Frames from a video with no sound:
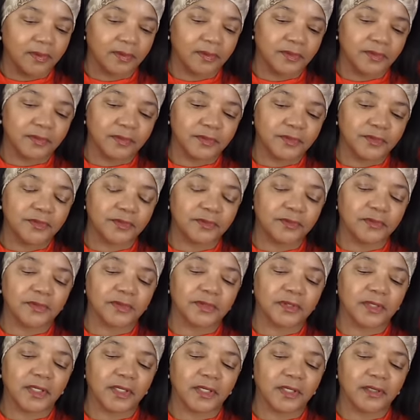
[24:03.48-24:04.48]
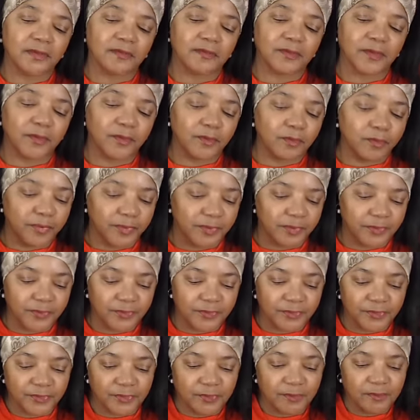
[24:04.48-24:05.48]
This one's kind of open
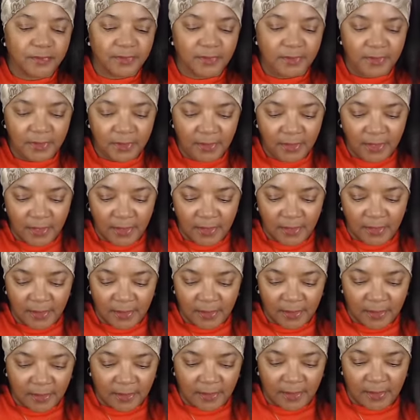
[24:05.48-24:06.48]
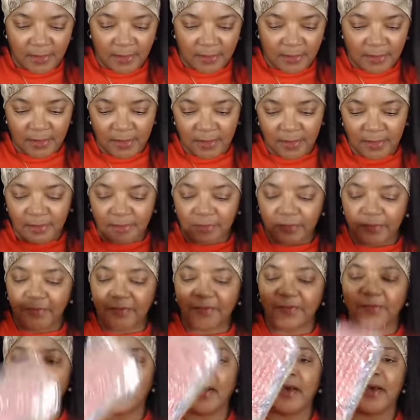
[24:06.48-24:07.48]
or something. And
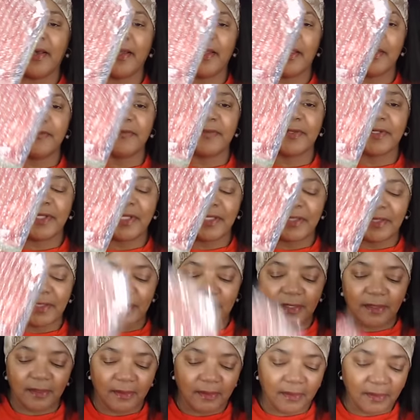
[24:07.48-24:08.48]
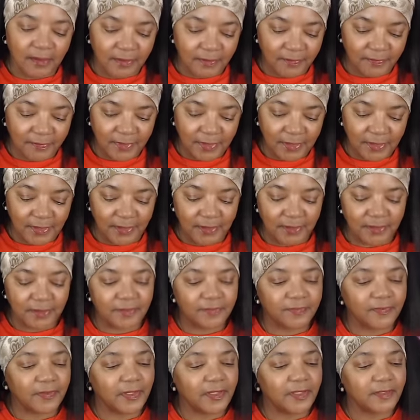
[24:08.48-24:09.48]
five. And I think all of these,
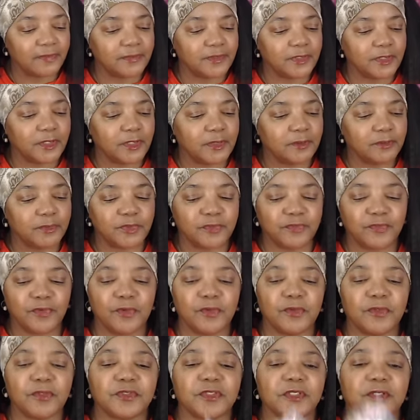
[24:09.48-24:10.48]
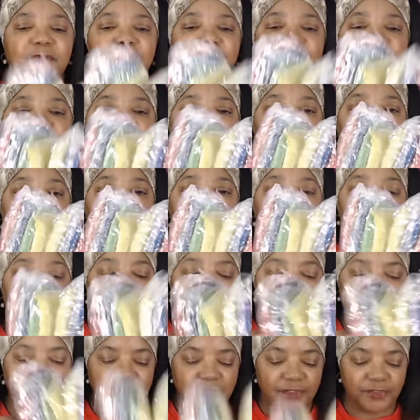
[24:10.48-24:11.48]
five times four, so it was 20
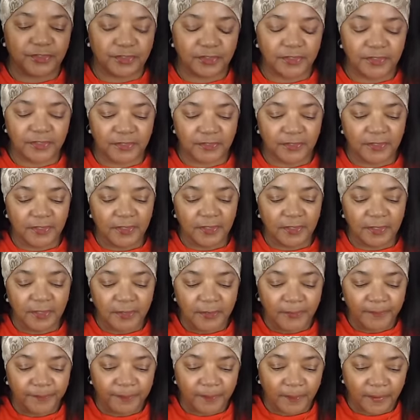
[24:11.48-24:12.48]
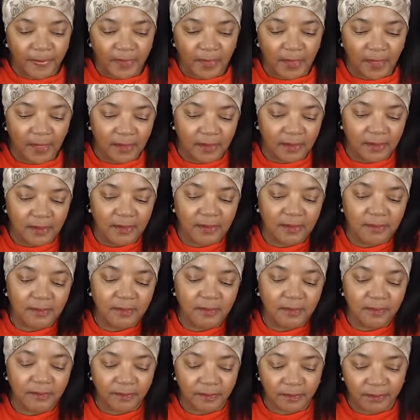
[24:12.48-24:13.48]
sponges. Um,
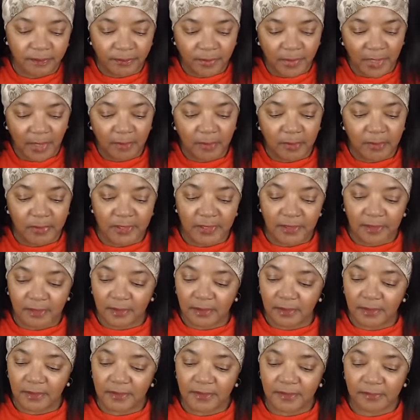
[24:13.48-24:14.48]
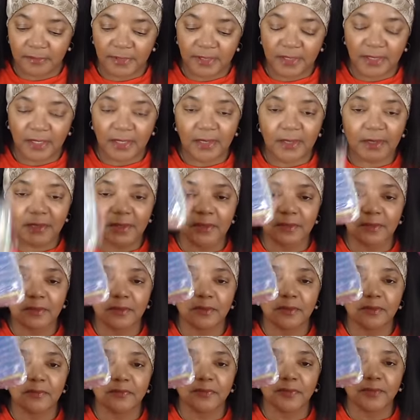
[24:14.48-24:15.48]
probably cost me a
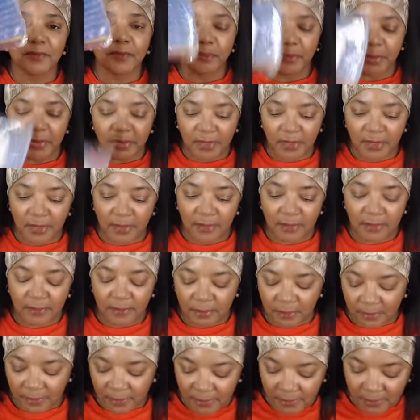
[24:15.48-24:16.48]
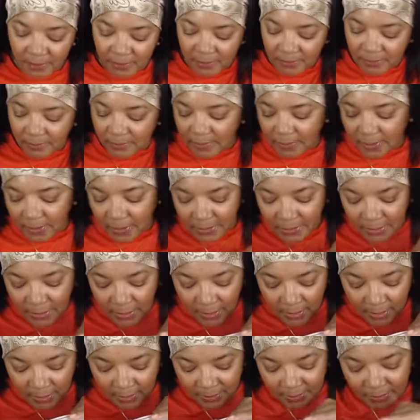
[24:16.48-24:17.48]
little over a buck or a
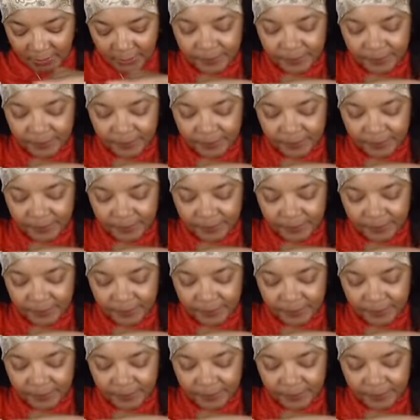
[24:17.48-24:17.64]
dollar.